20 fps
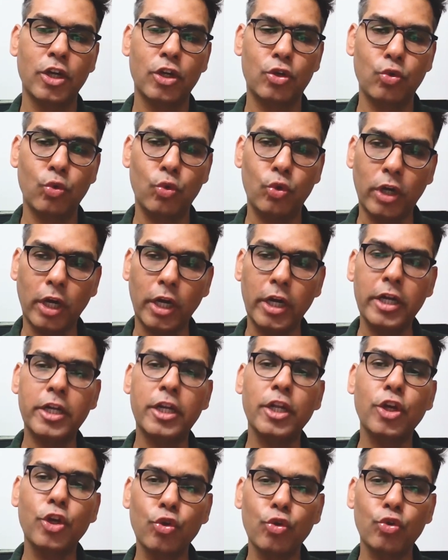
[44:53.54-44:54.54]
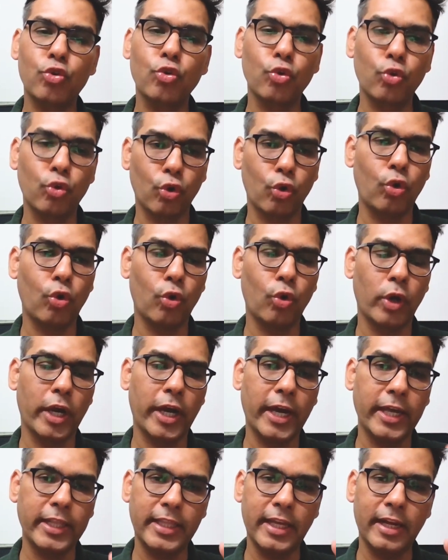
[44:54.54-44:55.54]
to continue to grow
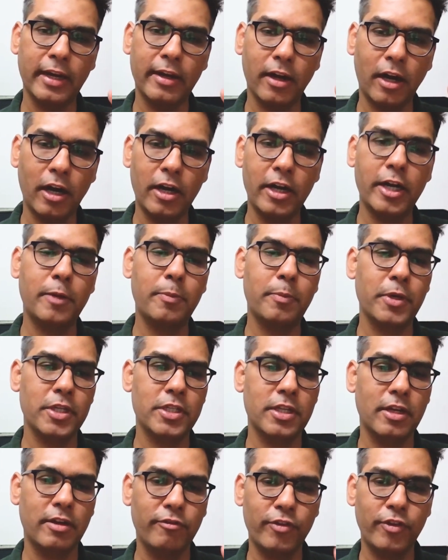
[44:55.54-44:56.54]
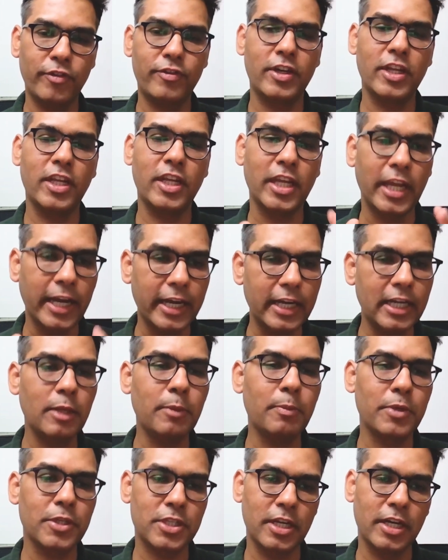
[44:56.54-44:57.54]
at that 100%, 50,
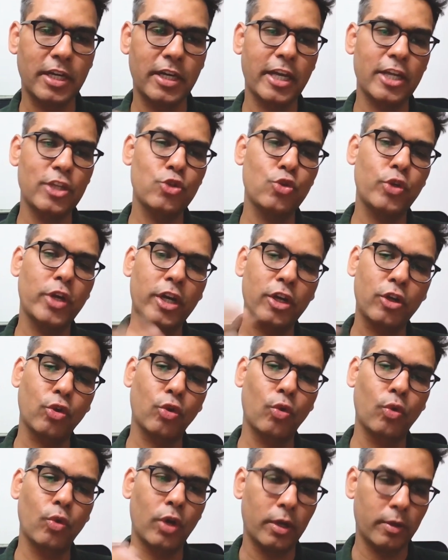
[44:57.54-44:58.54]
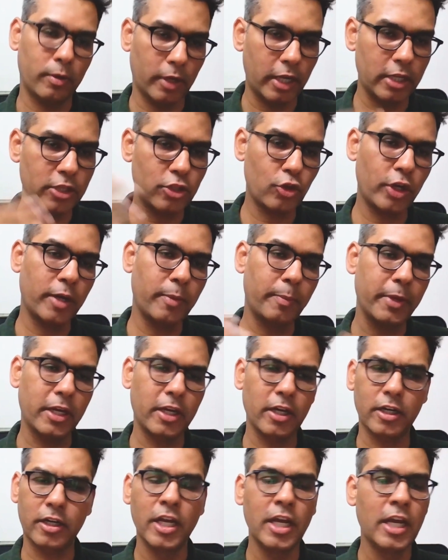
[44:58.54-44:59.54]
80% as you get grower, as you get
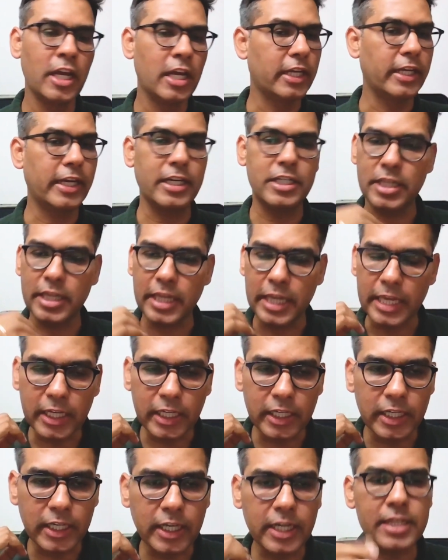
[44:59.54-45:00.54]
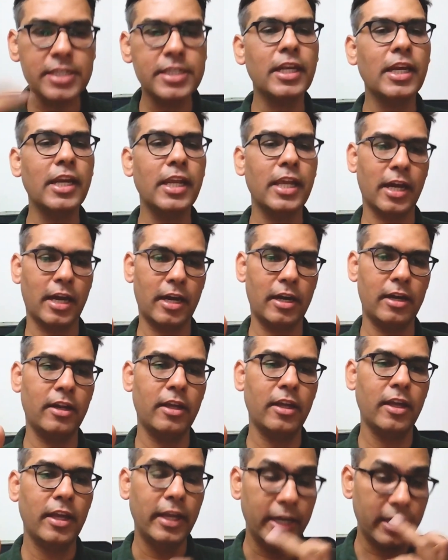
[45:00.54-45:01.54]
bigger, gets increasingly hard.
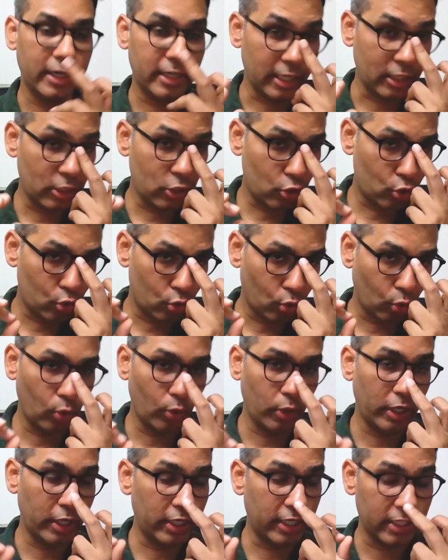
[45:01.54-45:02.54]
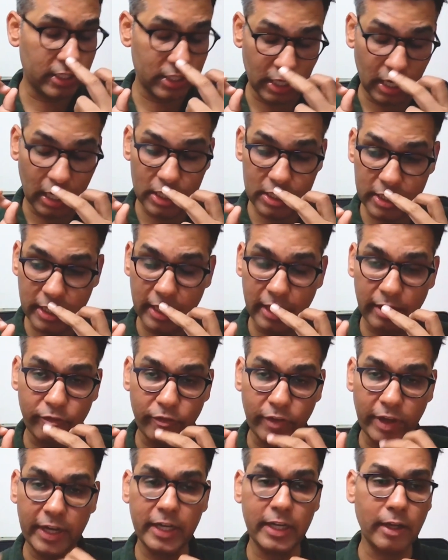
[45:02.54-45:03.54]
It starts getting
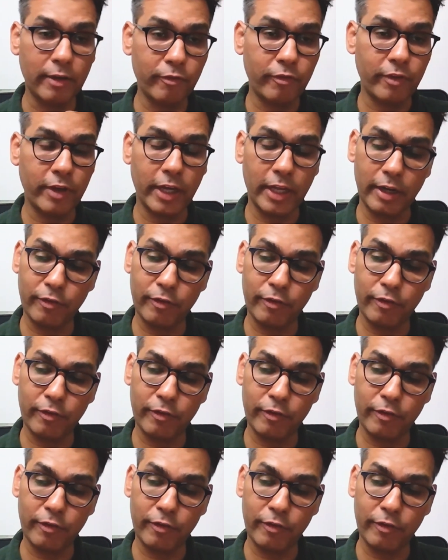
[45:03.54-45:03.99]
very tough. And